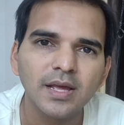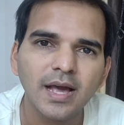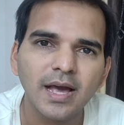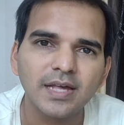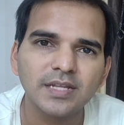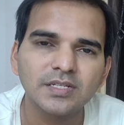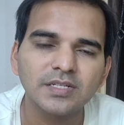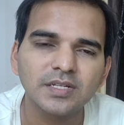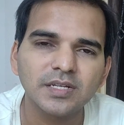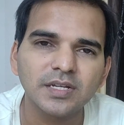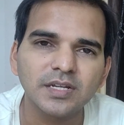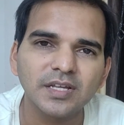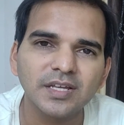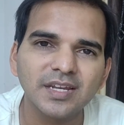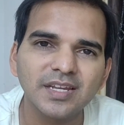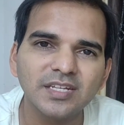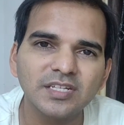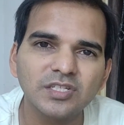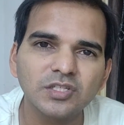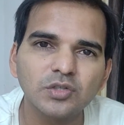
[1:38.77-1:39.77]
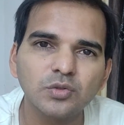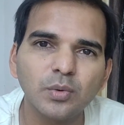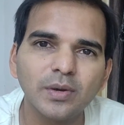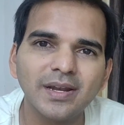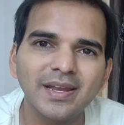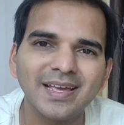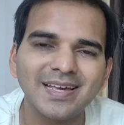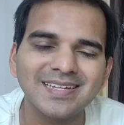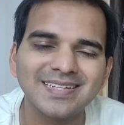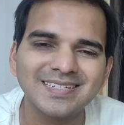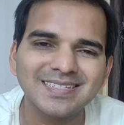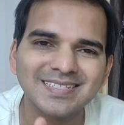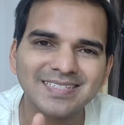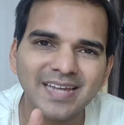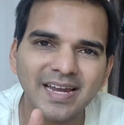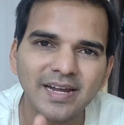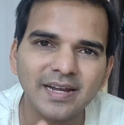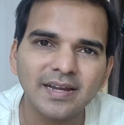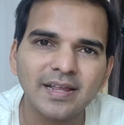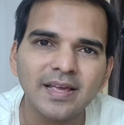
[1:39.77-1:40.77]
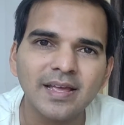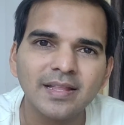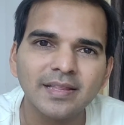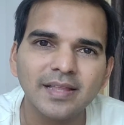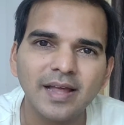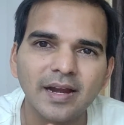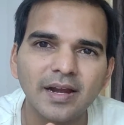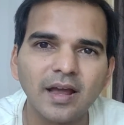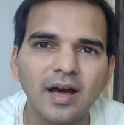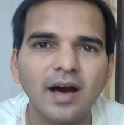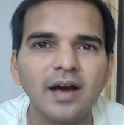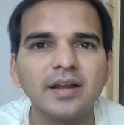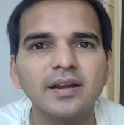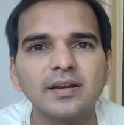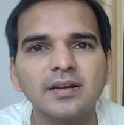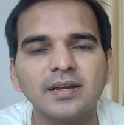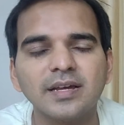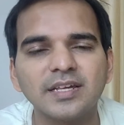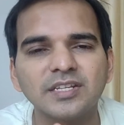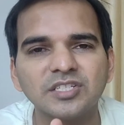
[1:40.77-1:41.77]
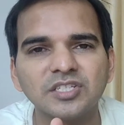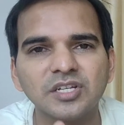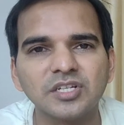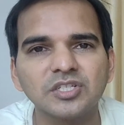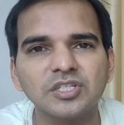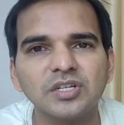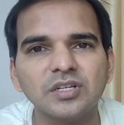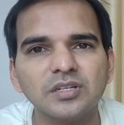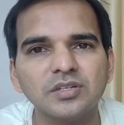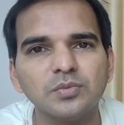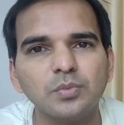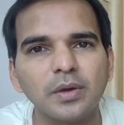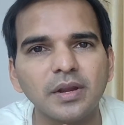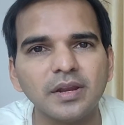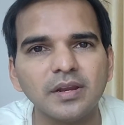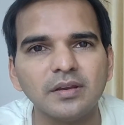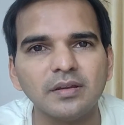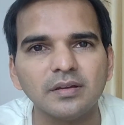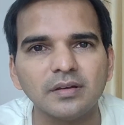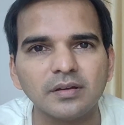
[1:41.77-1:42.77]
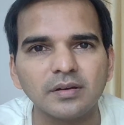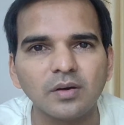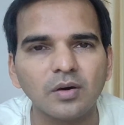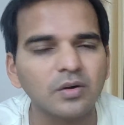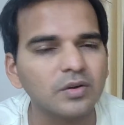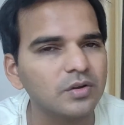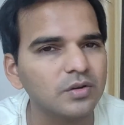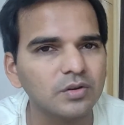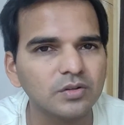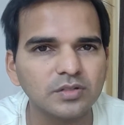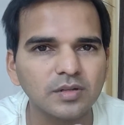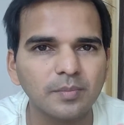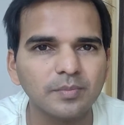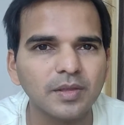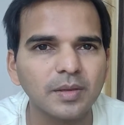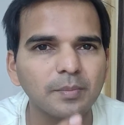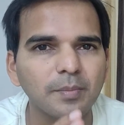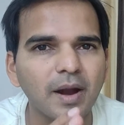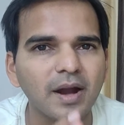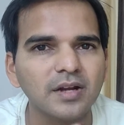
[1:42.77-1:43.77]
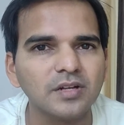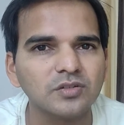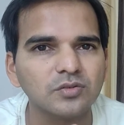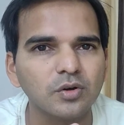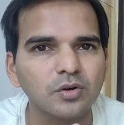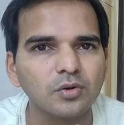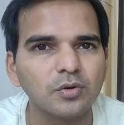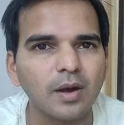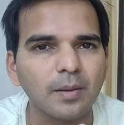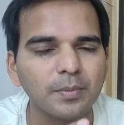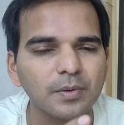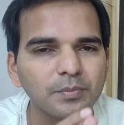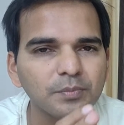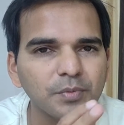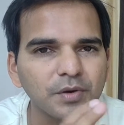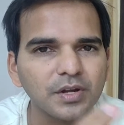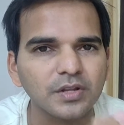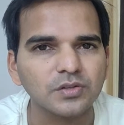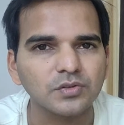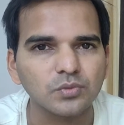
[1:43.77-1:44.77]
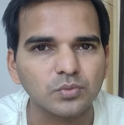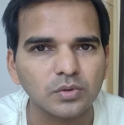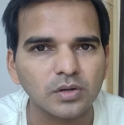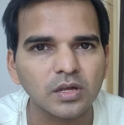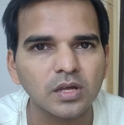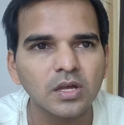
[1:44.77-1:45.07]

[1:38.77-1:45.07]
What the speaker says: has increased to an extent that our extinction is very near, or something bad is going to happen pretty soon.